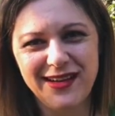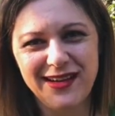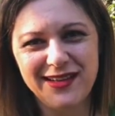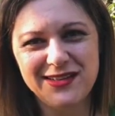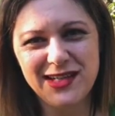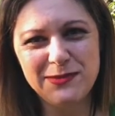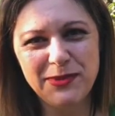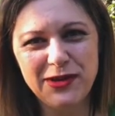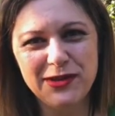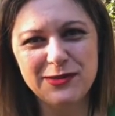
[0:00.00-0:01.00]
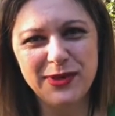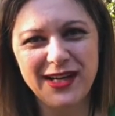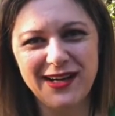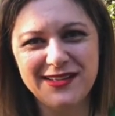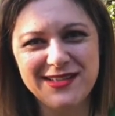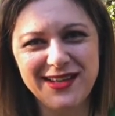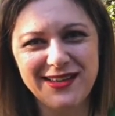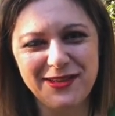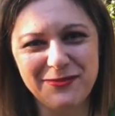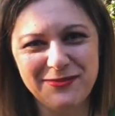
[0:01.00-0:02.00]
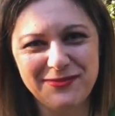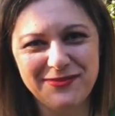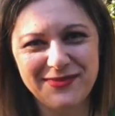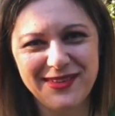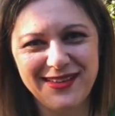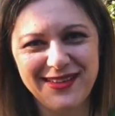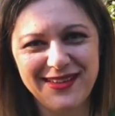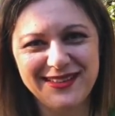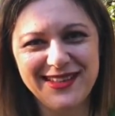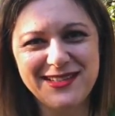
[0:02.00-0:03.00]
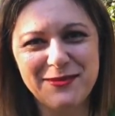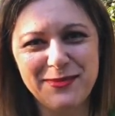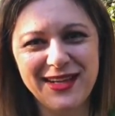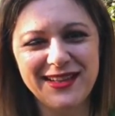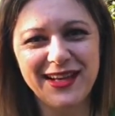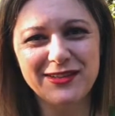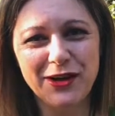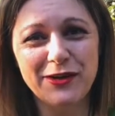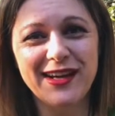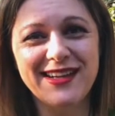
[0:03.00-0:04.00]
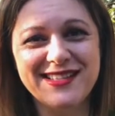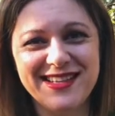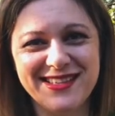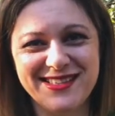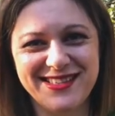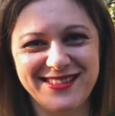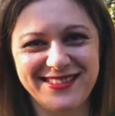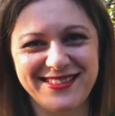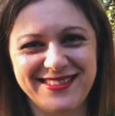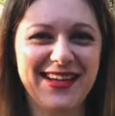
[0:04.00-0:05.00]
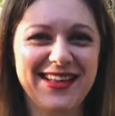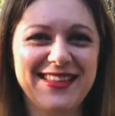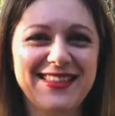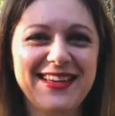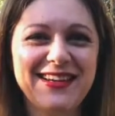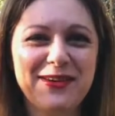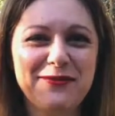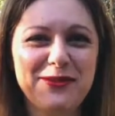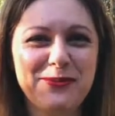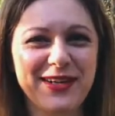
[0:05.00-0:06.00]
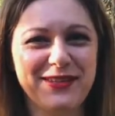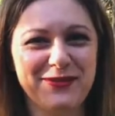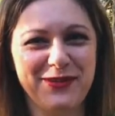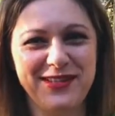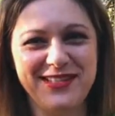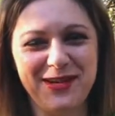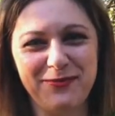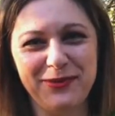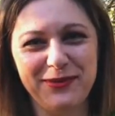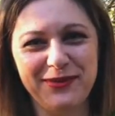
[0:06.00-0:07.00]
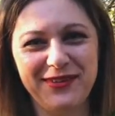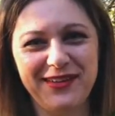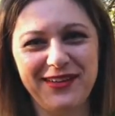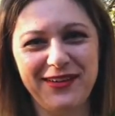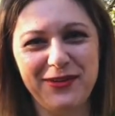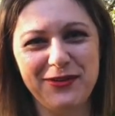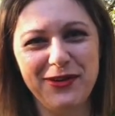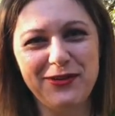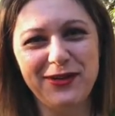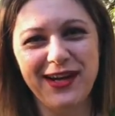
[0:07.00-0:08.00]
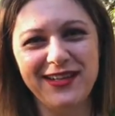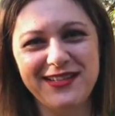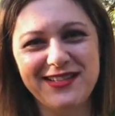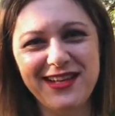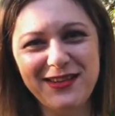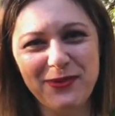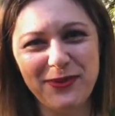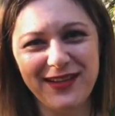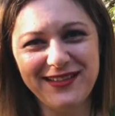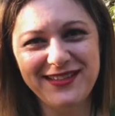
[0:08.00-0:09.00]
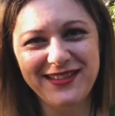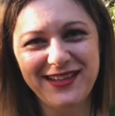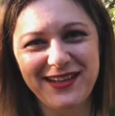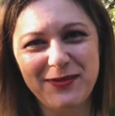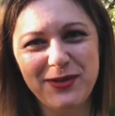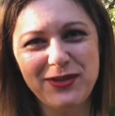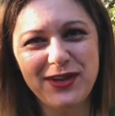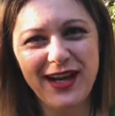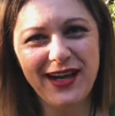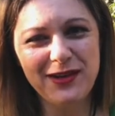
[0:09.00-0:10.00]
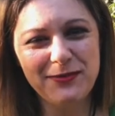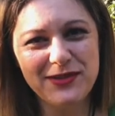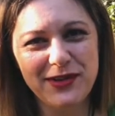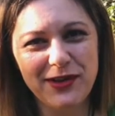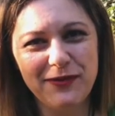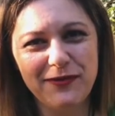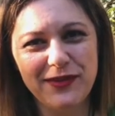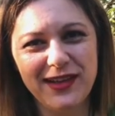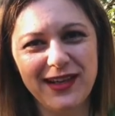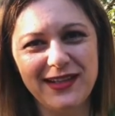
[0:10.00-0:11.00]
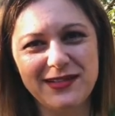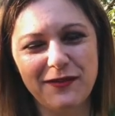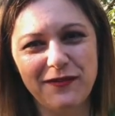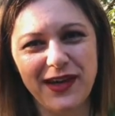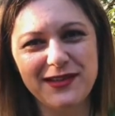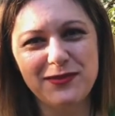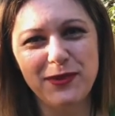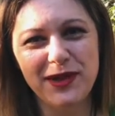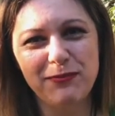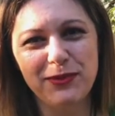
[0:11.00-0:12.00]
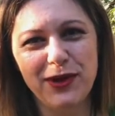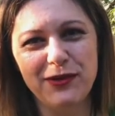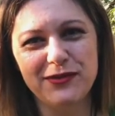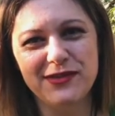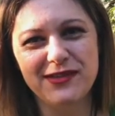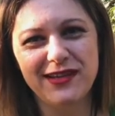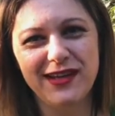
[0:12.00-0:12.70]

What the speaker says: And just because we can't see them doesn't mean they don't exist. Think of the wind, for example. Although you can't see the wind, but you can observe its effects when it blows,